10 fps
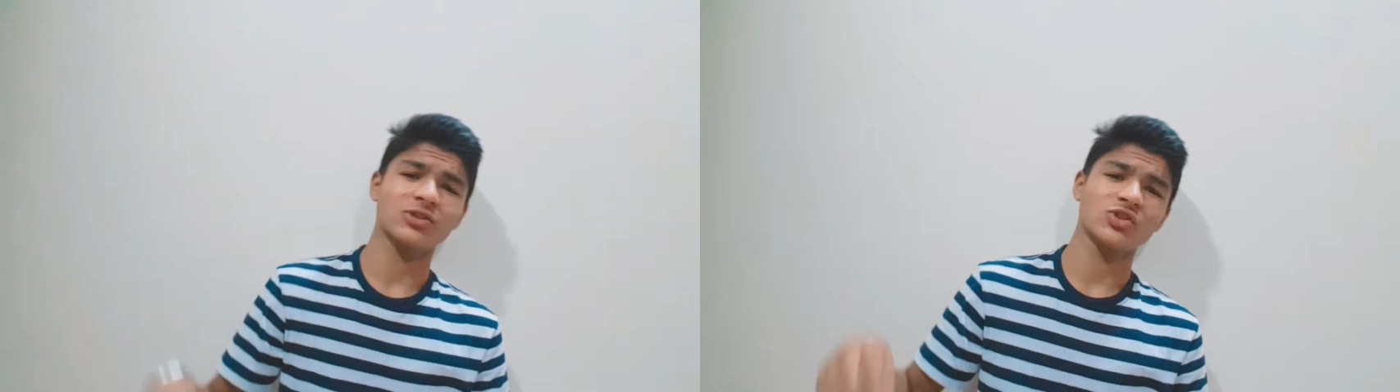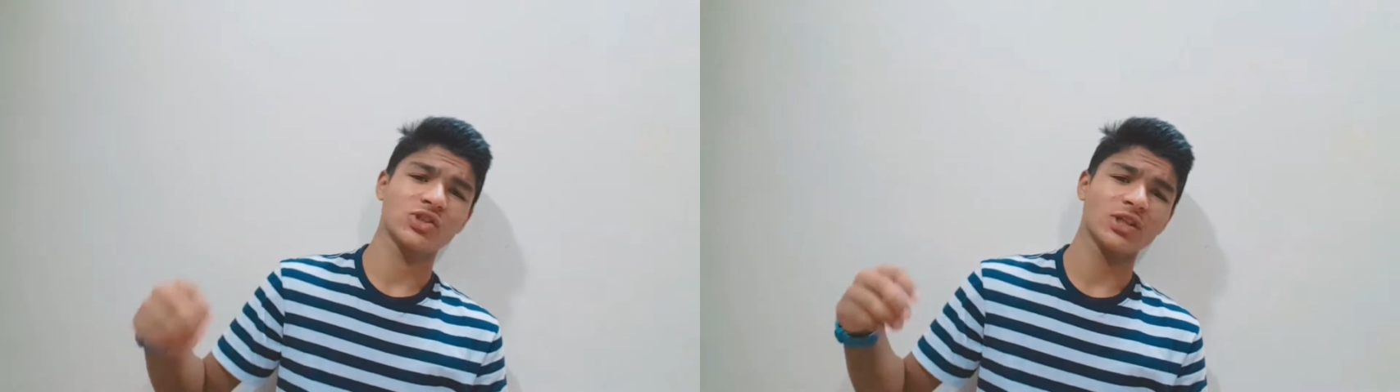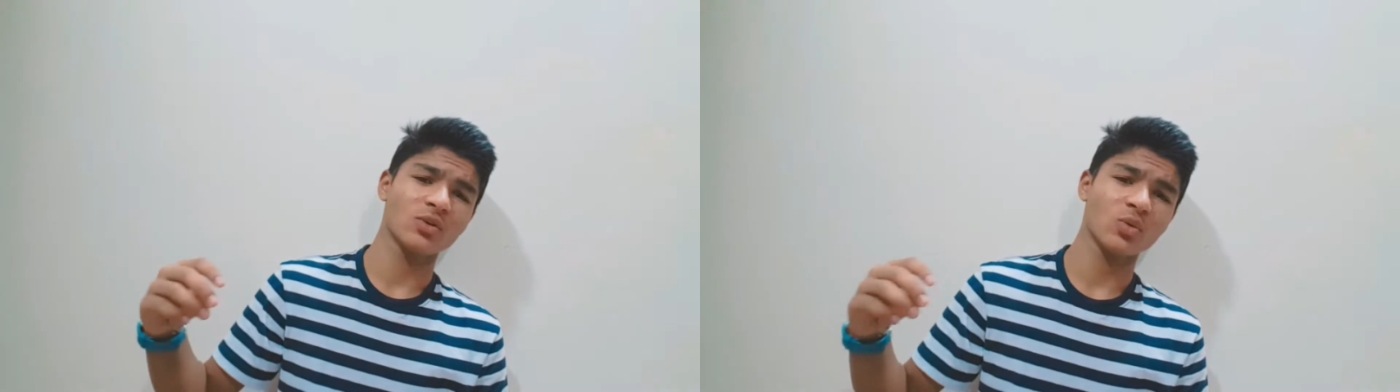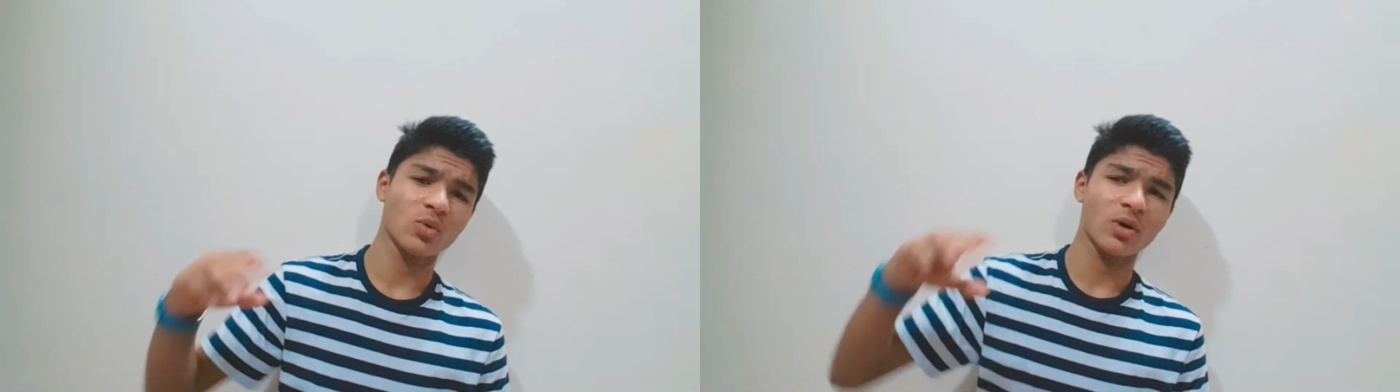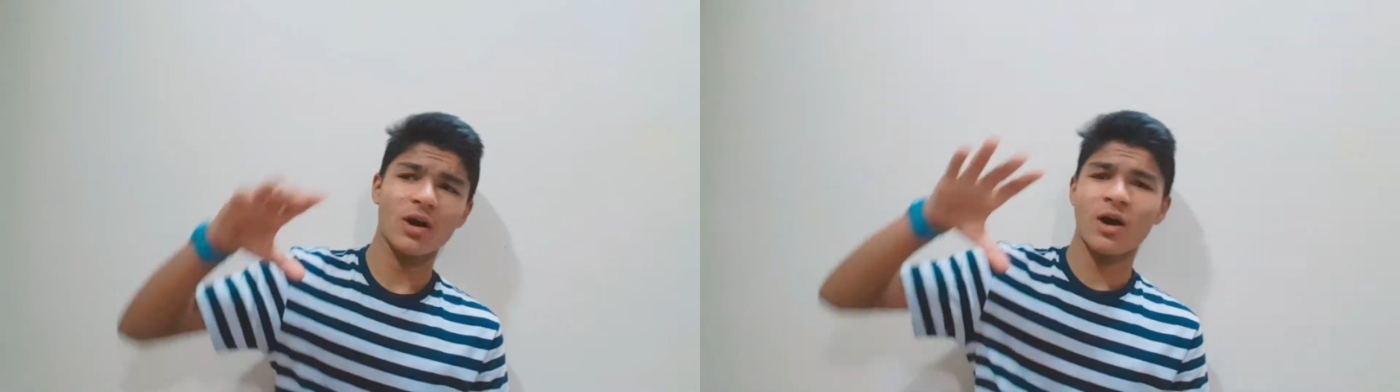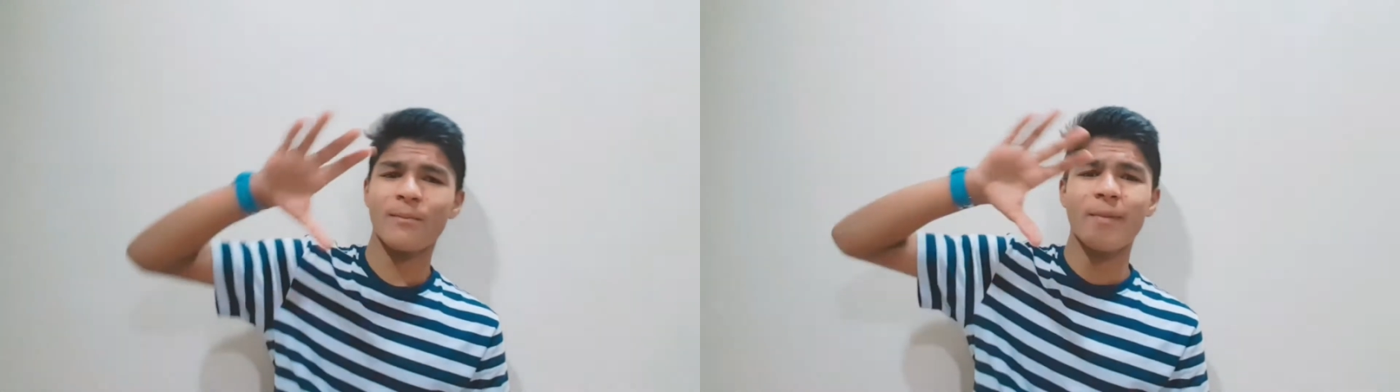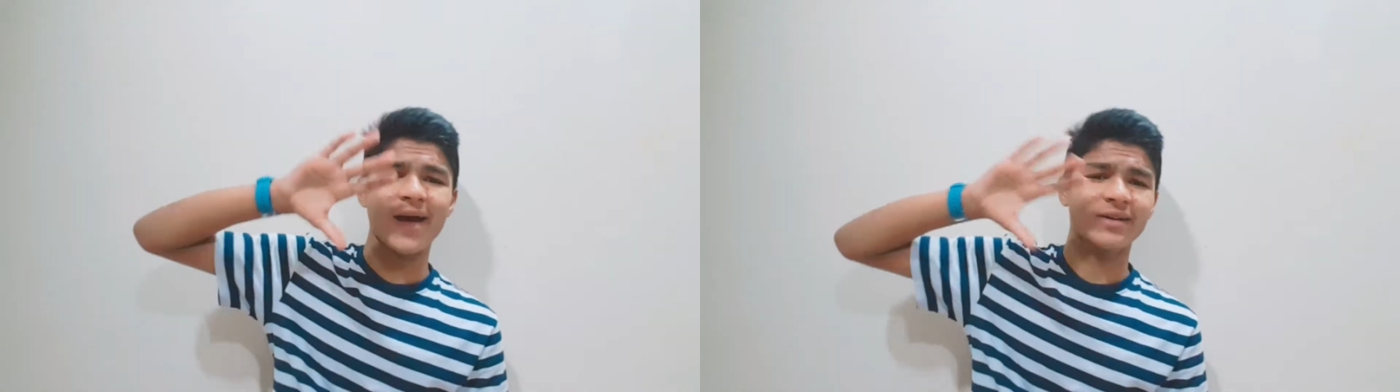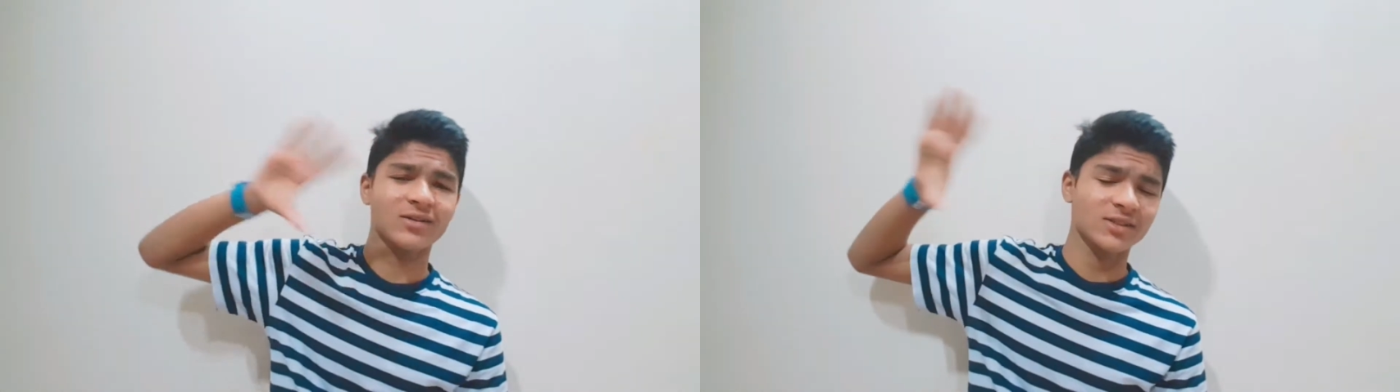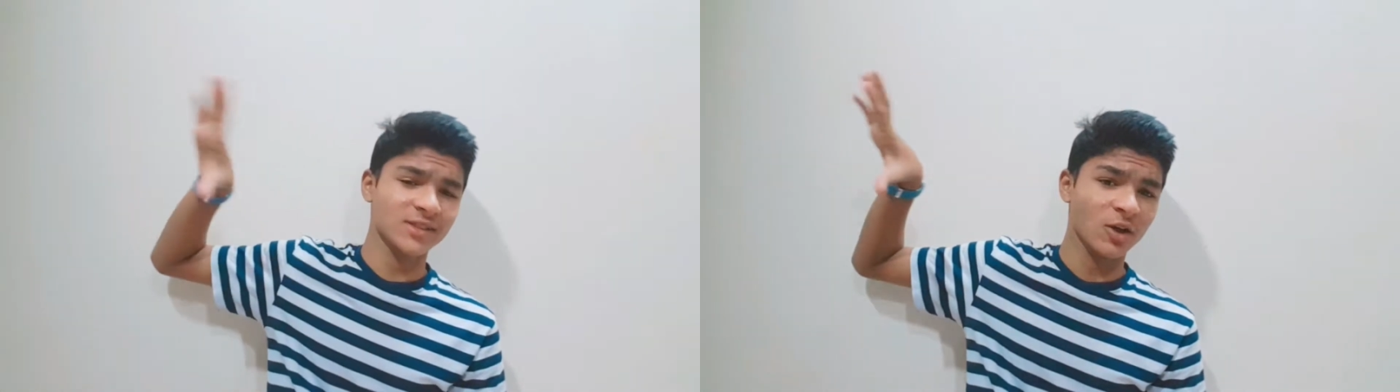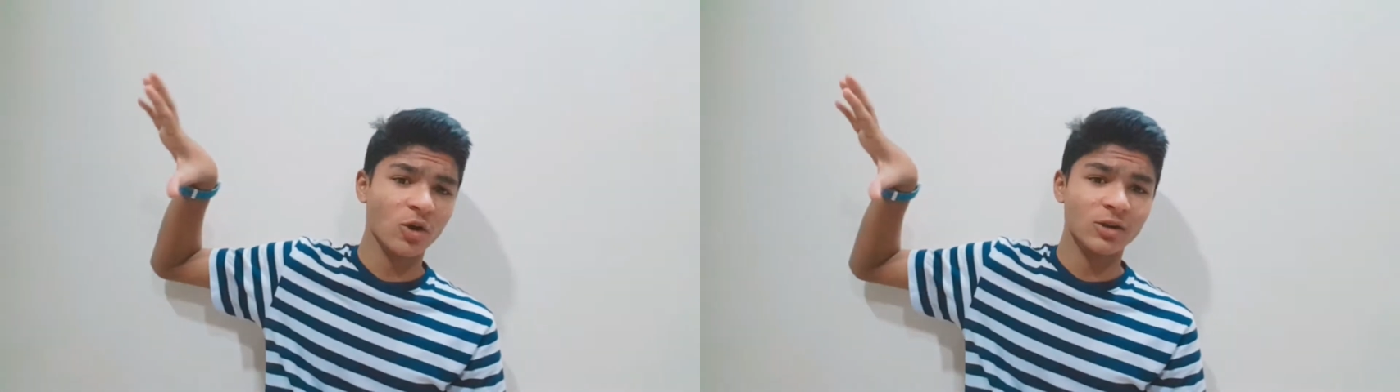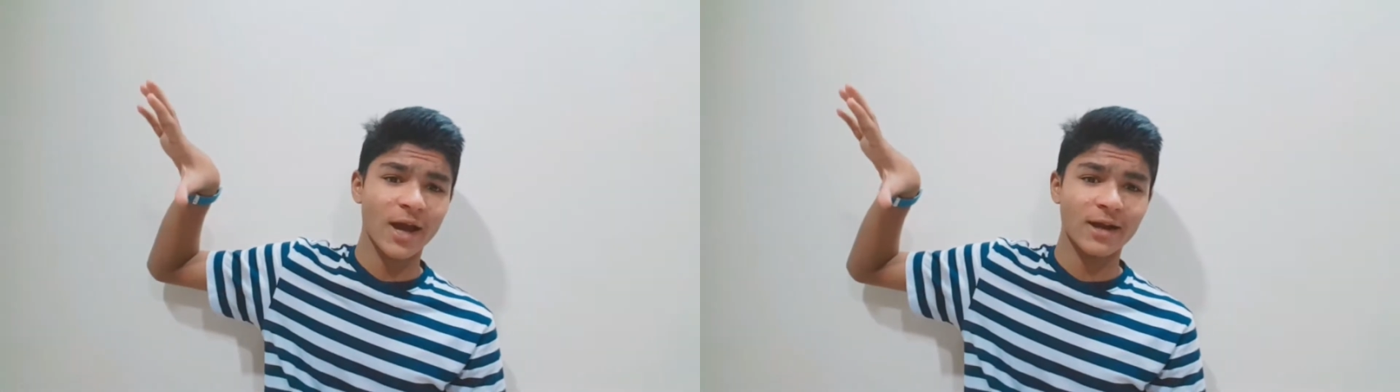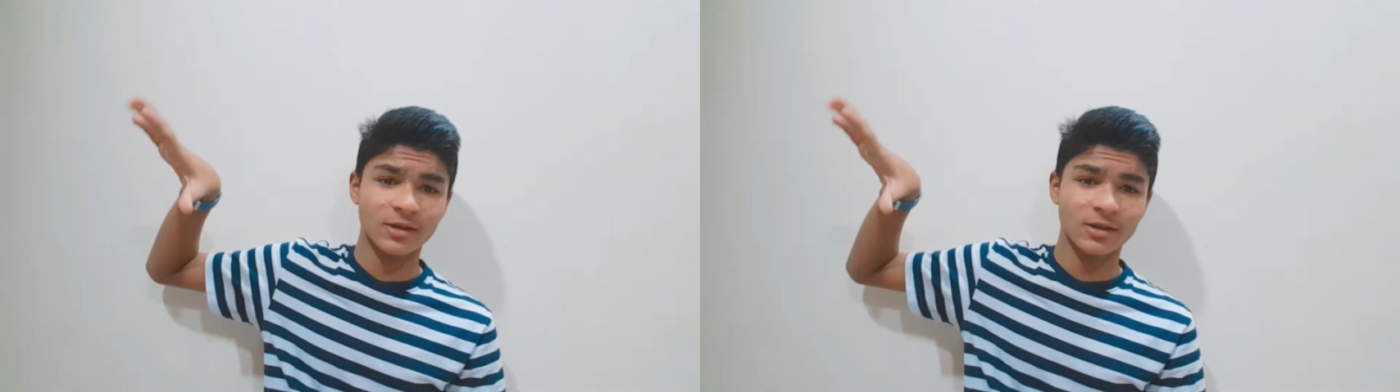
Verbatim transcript: Jio uh, banners and all that